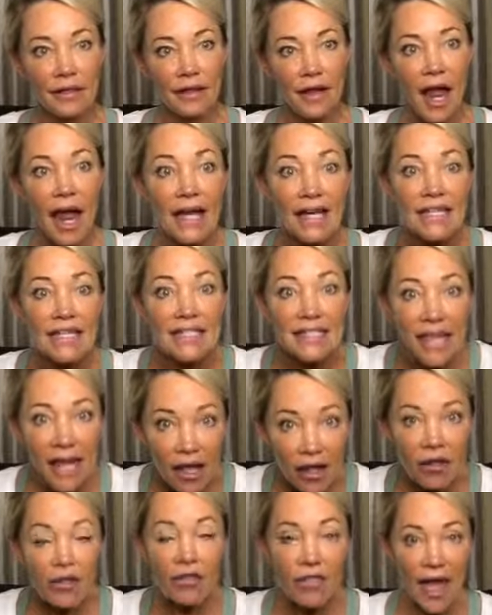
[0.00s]
I can
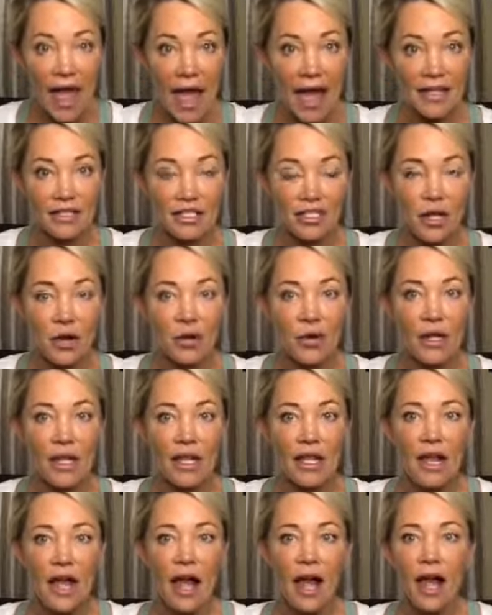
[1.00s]
tell that. So
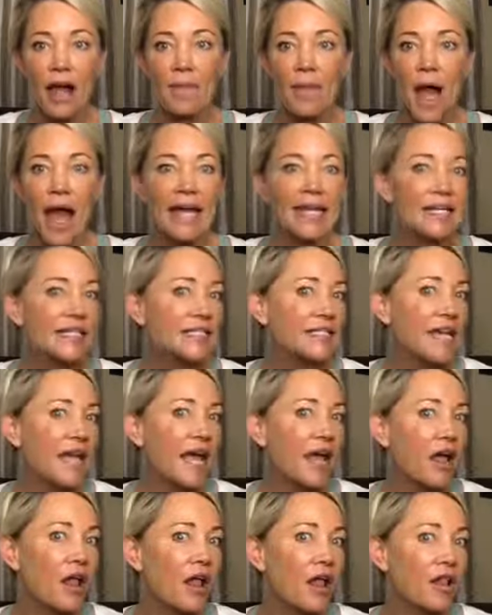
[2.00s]
I can
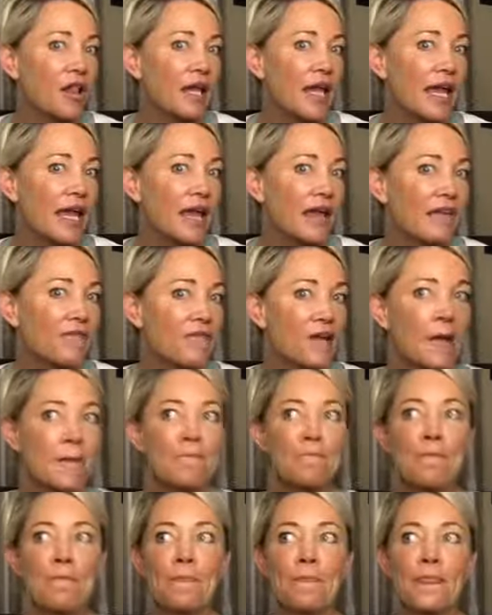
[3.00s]
tell if
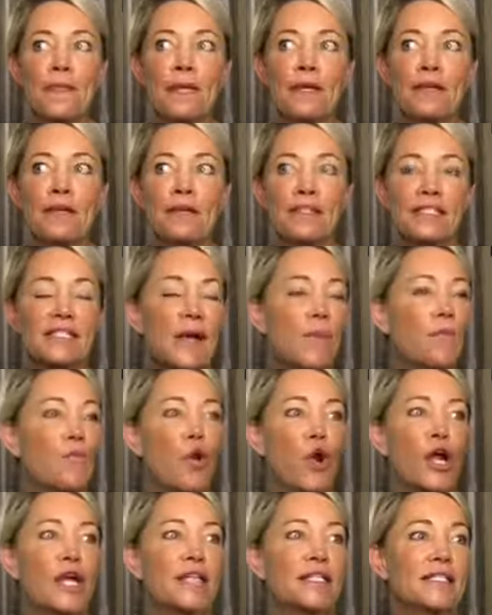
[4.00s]

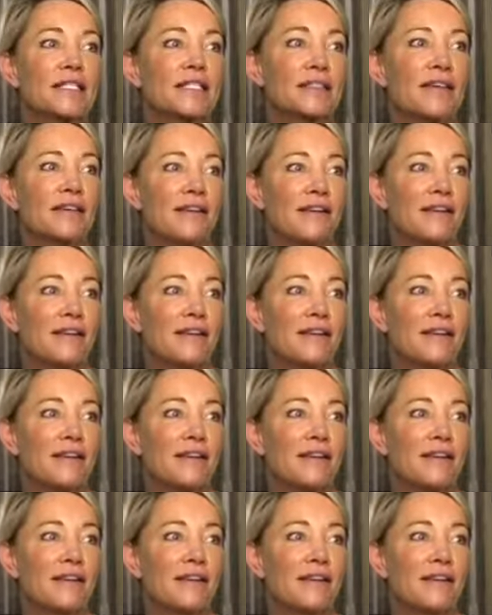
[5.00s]
someone's,